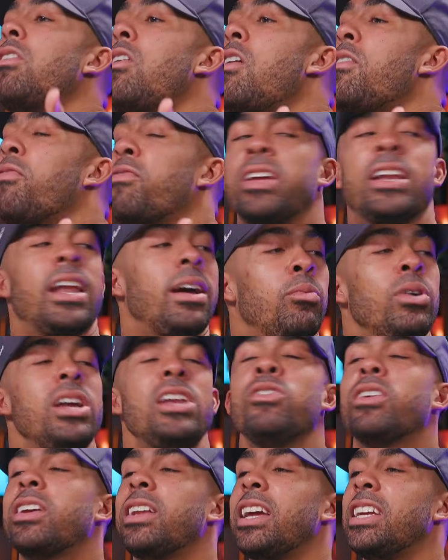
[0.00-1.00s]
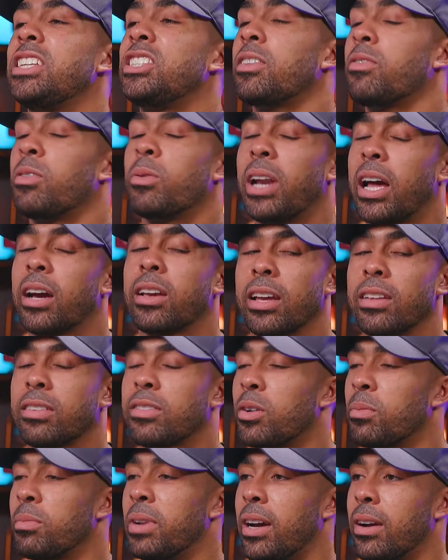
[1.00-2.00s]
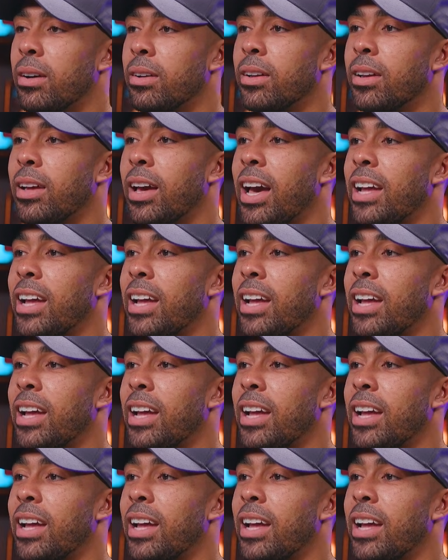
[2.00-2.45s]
not laughing, and we're looking at each other. We're like, "Okay, stop now."